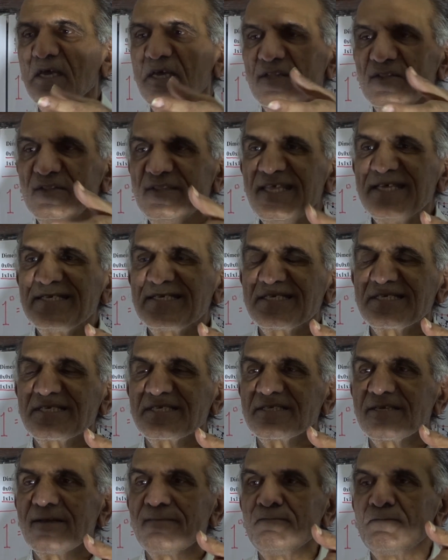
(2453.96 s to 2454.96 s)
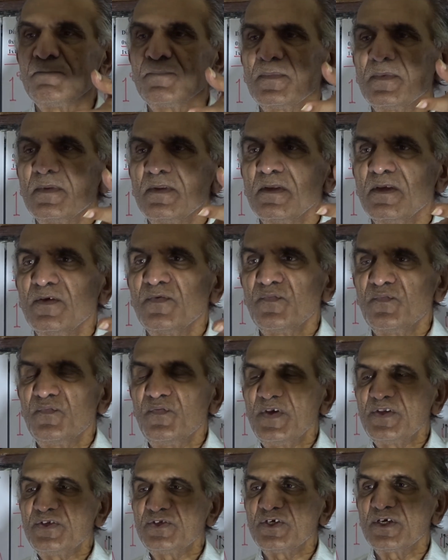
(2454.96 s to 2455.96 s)
this
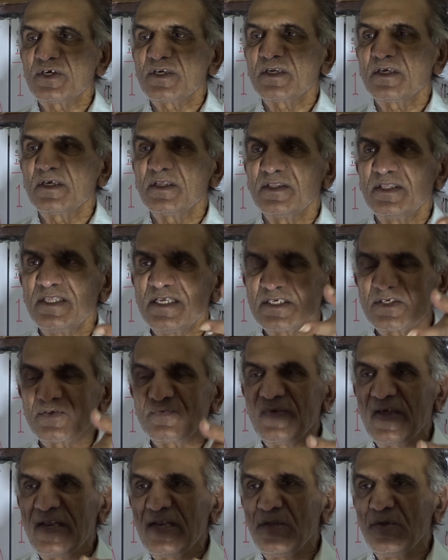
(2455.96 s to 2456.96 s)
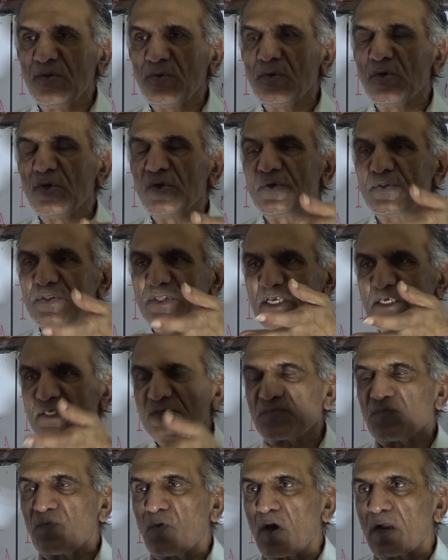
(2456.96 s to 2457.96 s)
feature, this value, this
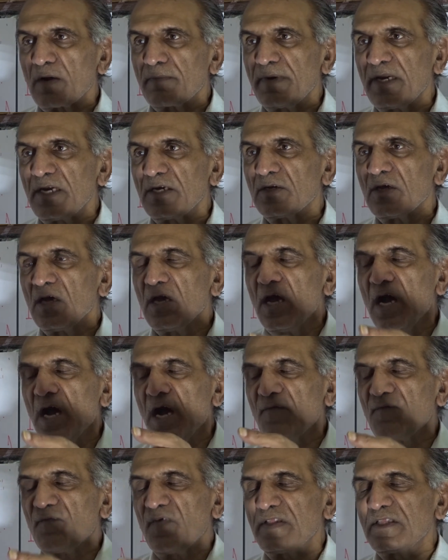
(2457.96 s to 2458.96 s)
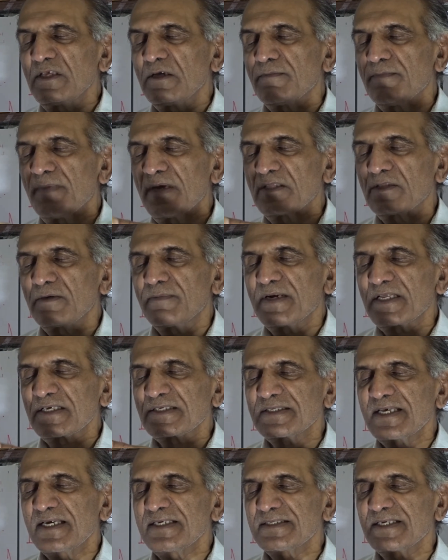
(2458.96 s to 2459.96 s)
format of Vedic mathematics,
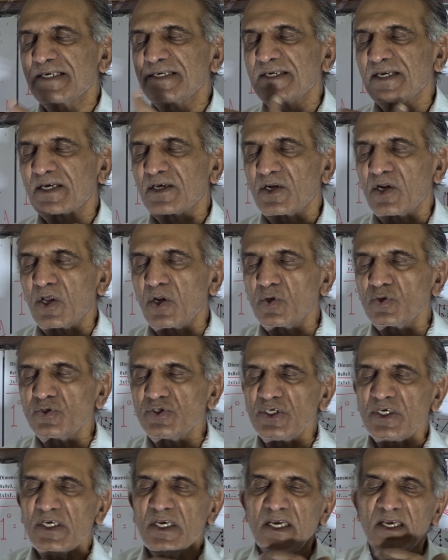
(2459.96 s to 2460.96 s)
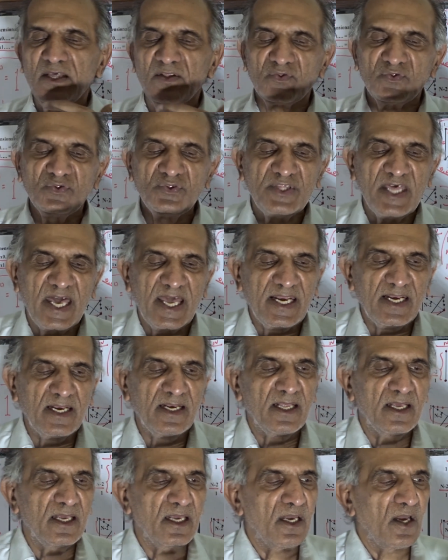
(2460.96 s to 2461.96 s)
science and technology, then
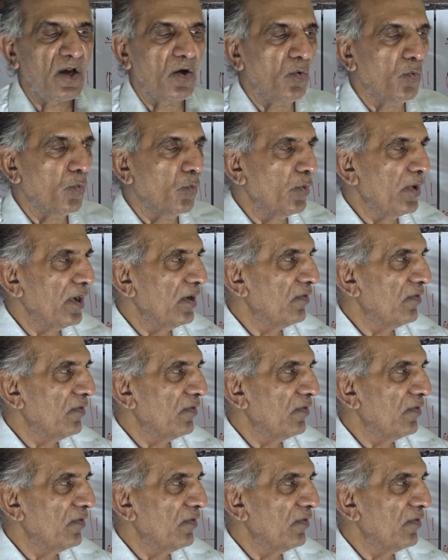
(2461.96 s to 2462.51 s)
we